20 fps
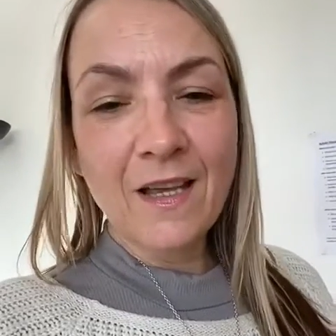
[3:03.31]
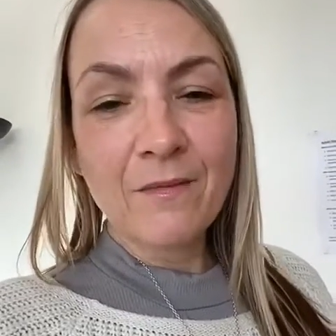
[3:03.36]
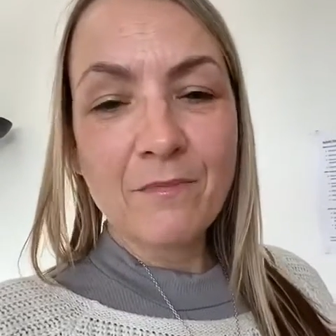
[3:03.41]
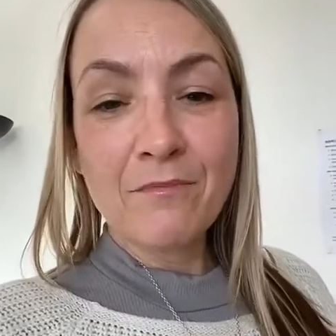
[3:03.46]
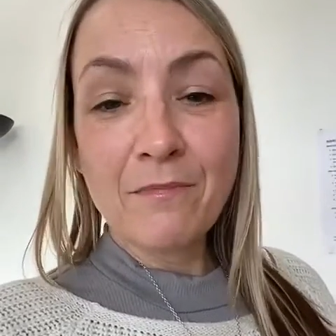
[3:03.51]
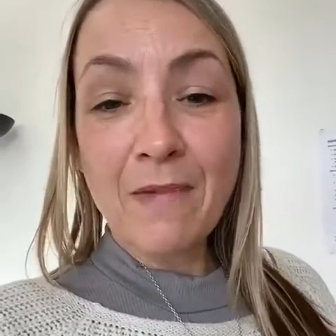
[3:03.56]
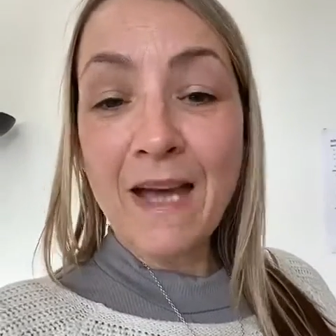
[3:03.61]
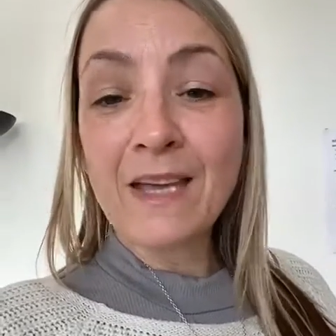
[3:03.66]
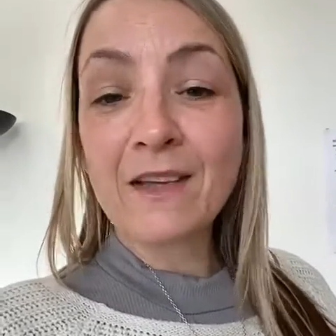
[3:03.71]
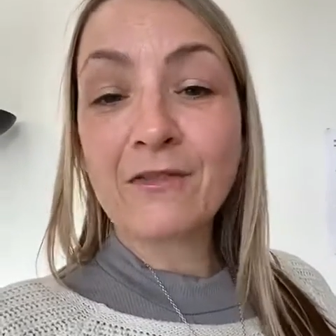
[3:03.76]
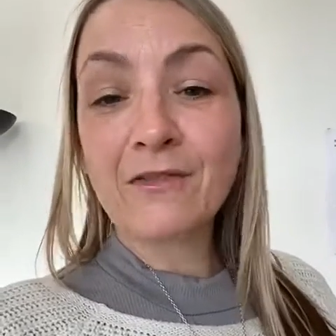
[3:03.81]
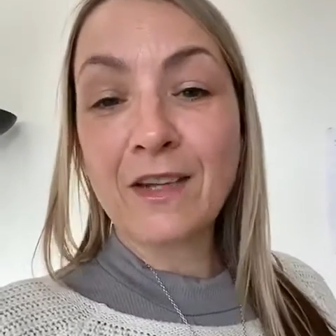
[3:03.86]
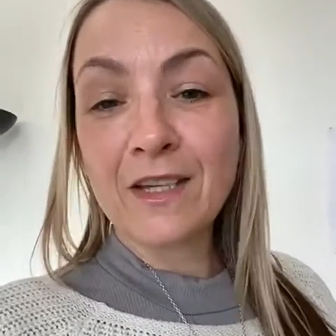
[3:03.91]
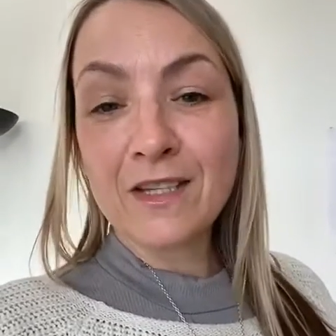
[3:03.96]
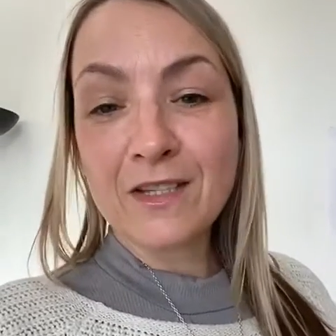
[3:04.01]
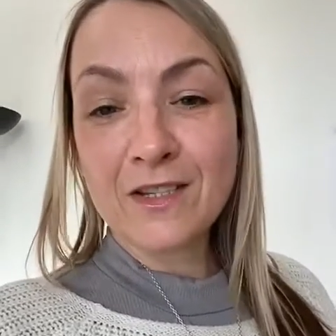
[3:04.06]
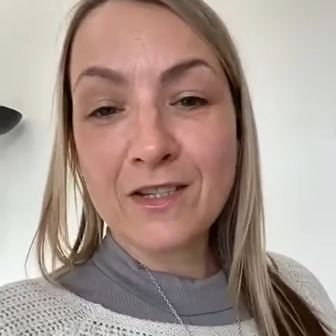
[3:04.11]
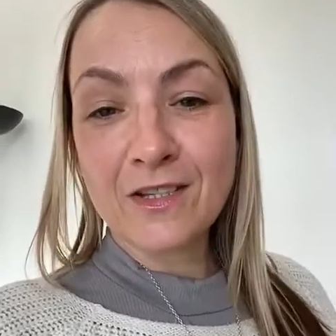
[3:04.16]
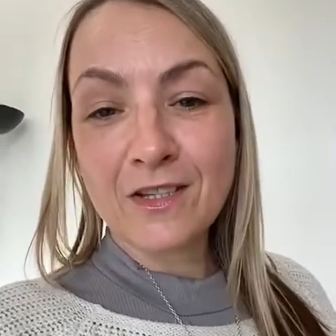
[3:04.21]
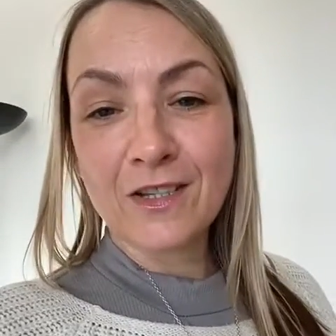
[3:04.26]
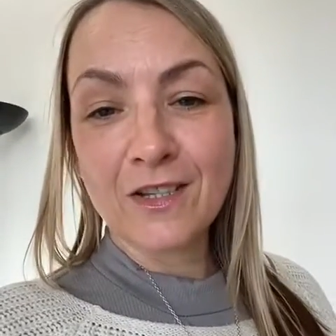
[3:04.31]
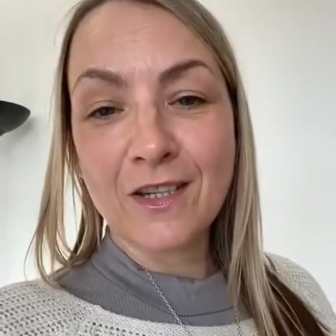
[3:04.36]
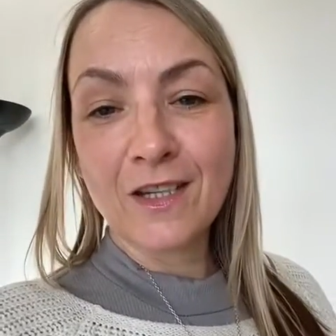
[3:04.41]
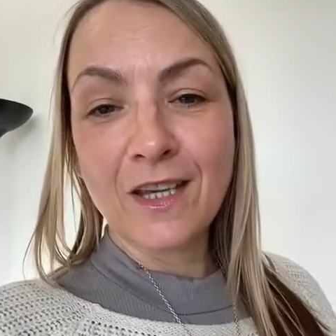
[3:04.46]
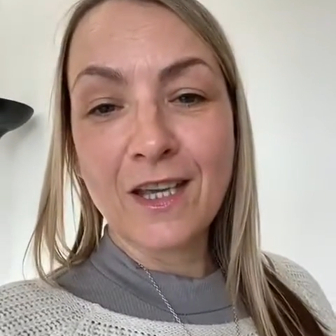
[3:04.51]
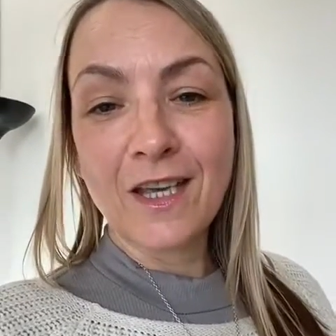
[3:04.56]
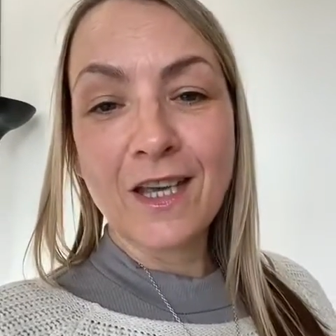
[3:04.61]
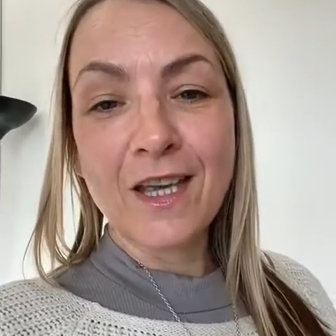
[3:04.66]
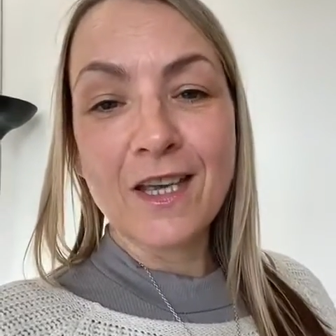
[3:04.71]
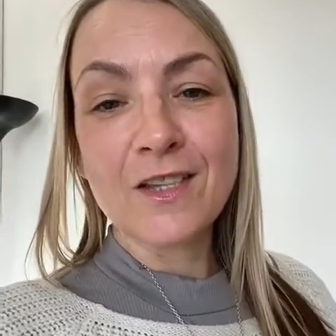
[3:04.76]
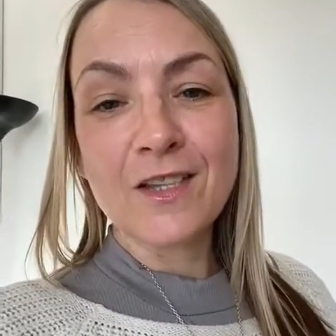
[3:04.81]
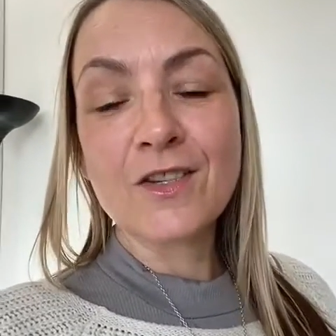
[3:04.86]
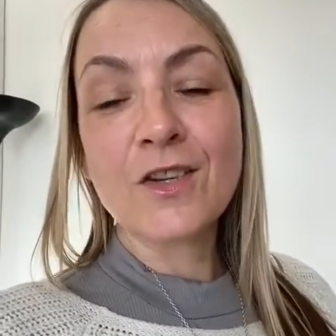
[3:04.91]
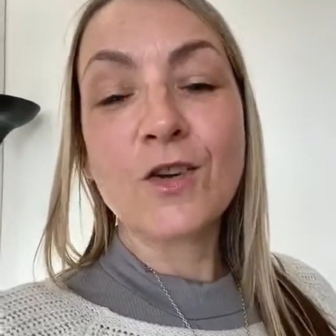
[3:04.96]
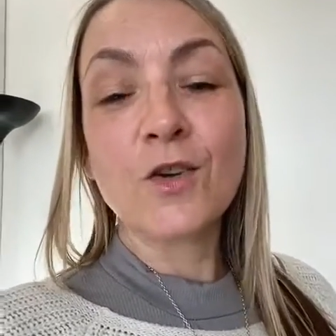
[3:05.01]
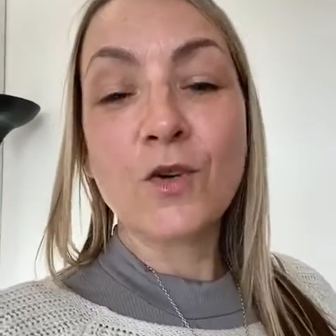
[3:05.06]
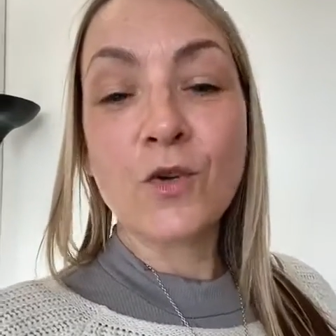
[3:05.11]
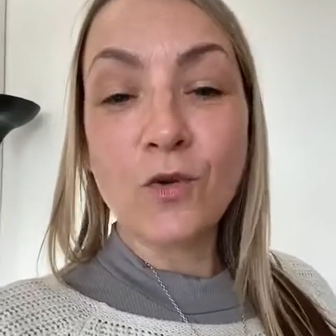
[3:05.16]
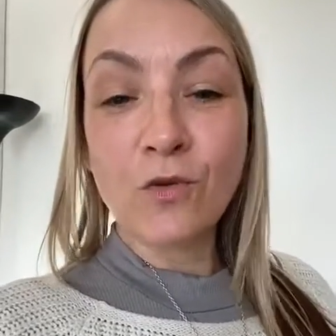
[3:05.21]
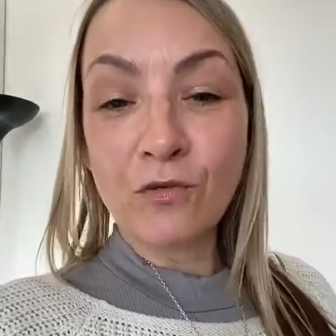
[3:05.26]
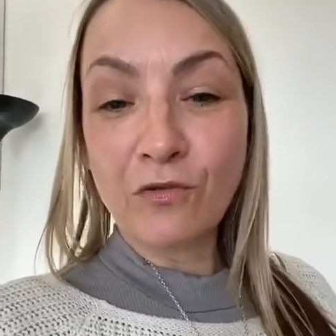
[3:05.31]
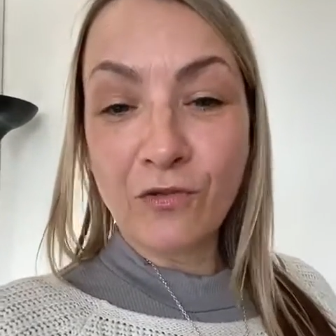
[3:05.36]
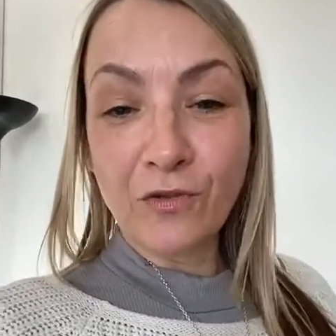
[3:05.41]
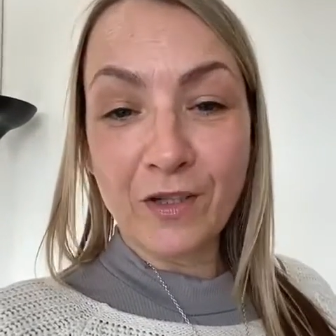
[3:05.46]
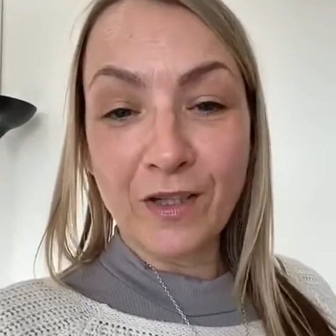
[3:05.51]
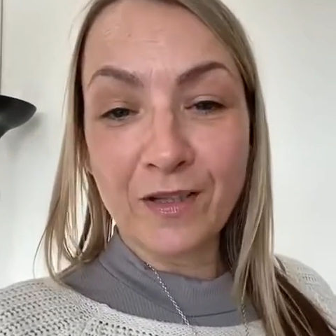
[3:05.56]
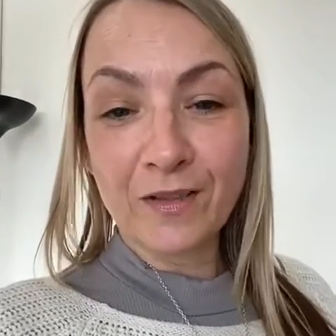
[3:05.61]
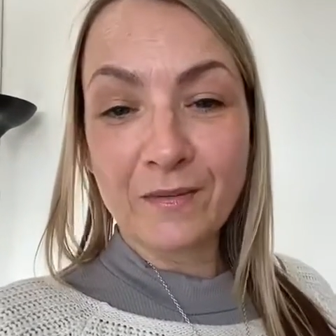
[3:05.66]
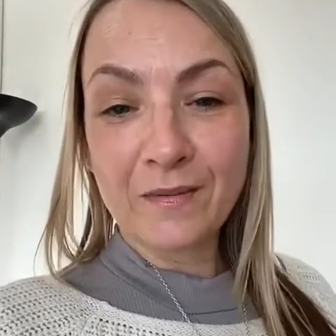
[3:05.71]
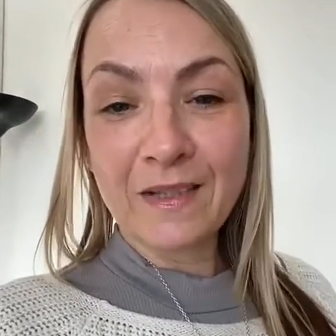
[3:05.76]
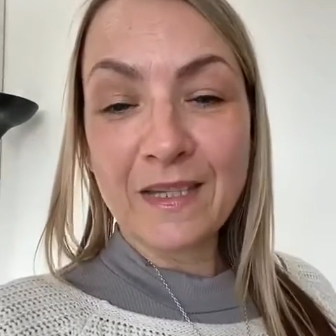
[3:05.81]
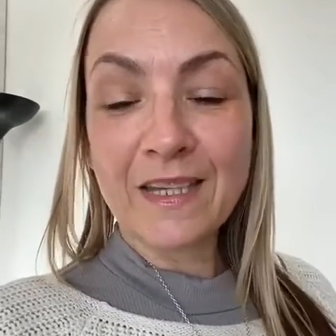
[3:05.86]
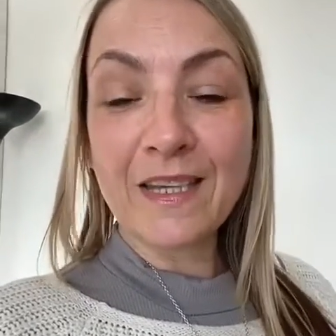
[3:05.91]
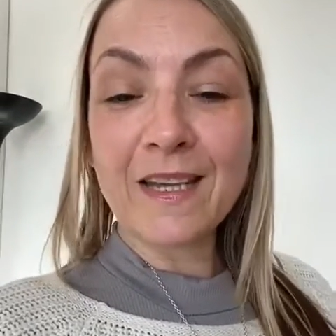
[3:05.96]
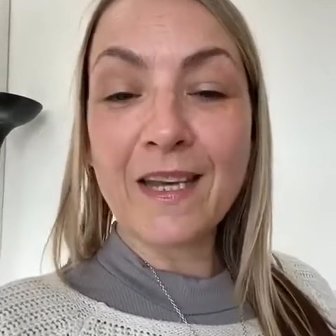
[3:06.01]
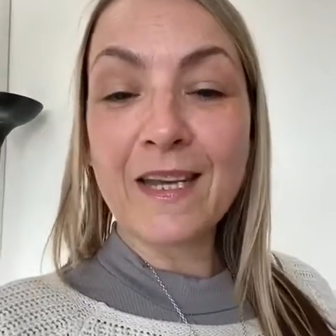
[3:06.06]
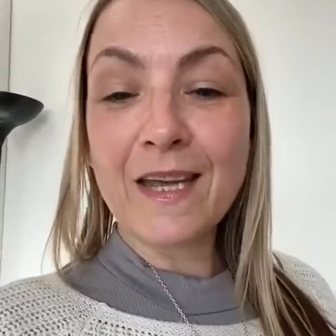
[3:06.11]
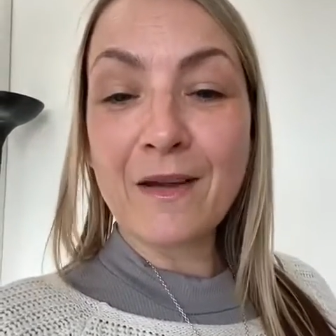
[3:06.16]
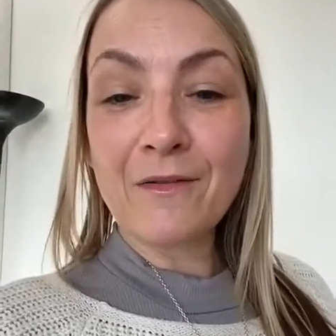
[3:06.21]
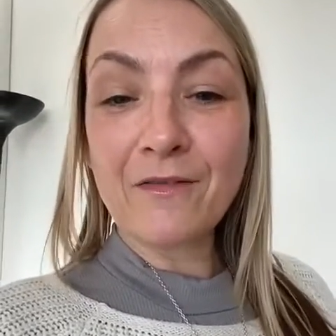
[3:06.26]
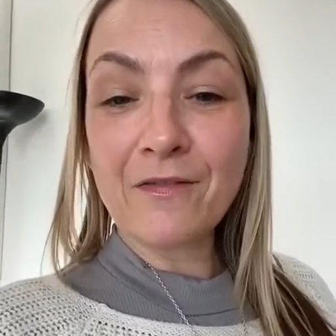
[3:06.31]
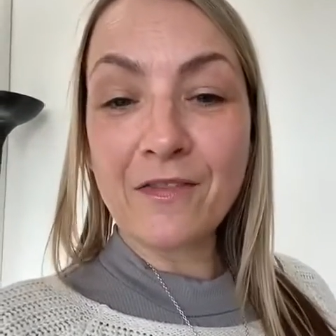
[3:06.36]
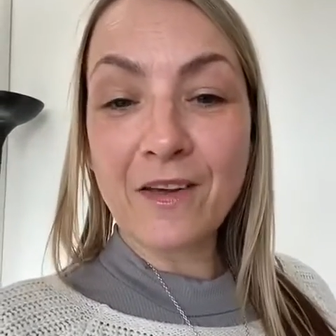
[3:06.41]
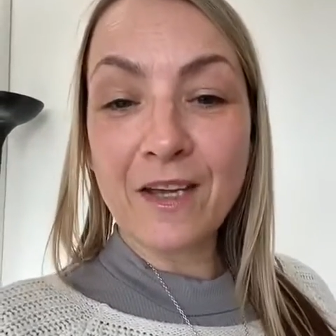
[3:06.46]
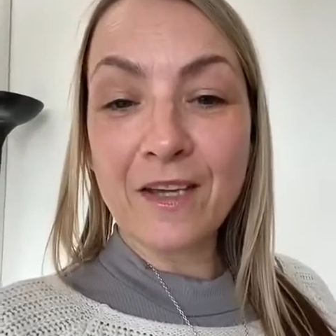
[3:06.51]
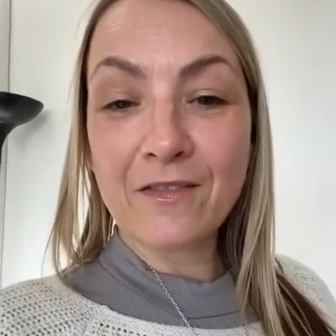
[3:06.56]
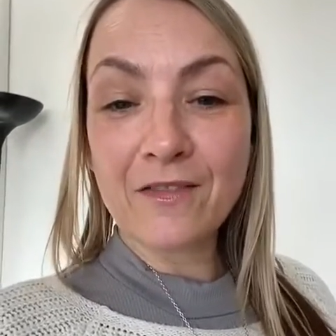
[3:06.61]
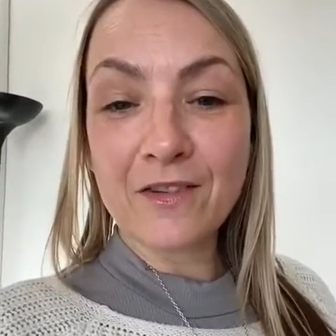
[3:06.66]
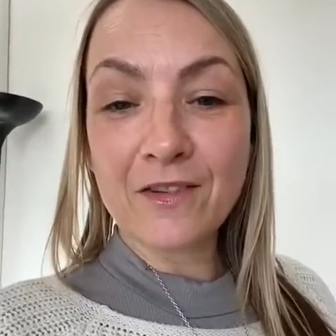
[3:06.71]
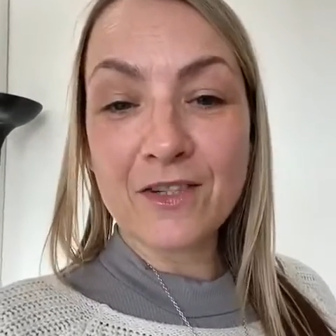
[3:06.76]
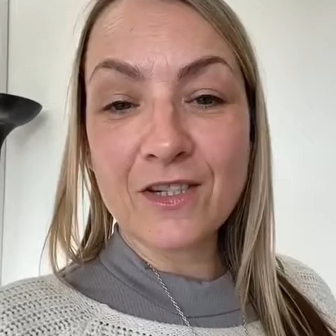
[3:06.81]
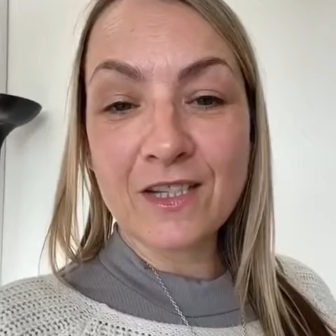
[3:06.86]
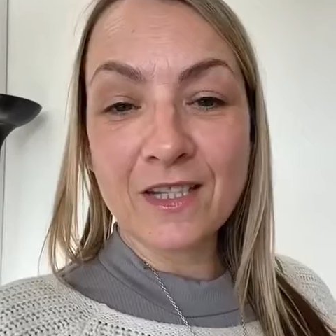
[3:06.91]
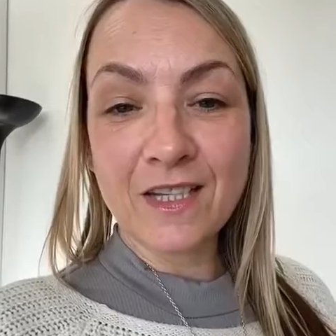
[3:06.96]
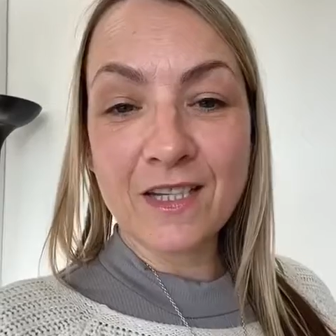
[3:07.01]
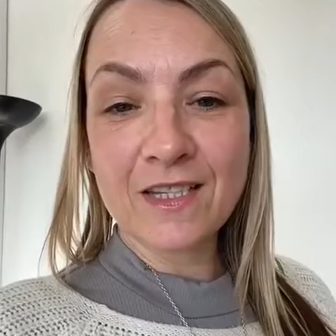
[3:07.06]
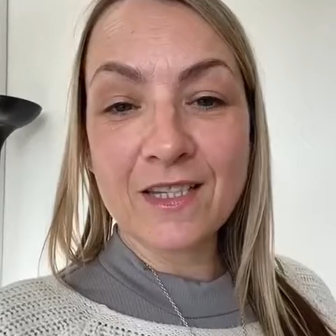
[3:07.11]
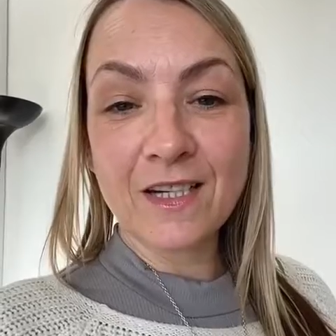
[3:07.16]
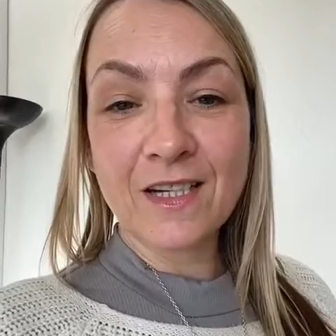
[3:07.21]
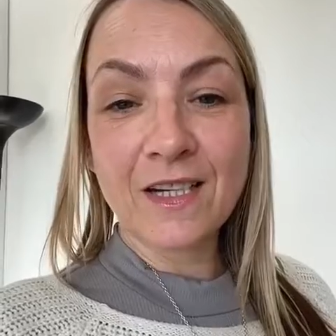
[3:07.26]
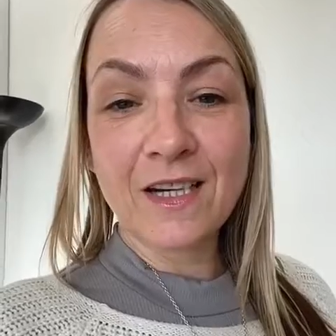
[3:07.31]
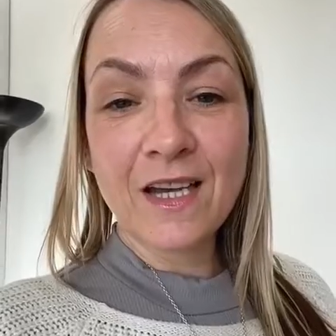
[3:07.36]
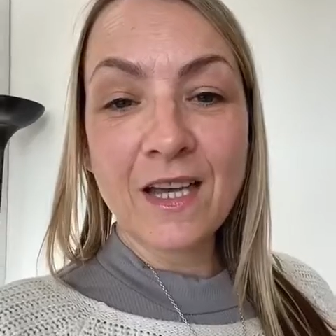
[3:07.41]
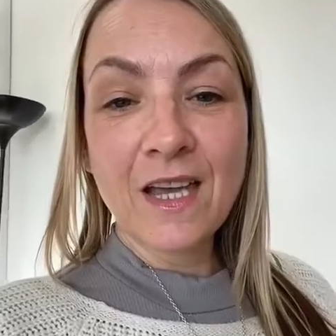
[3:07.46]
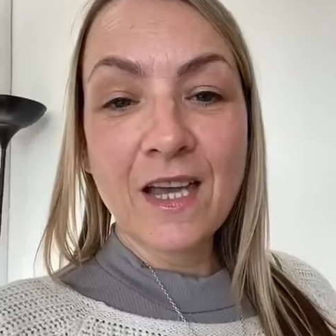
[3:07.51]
My advice to you is go for it. Here I am 5 years later.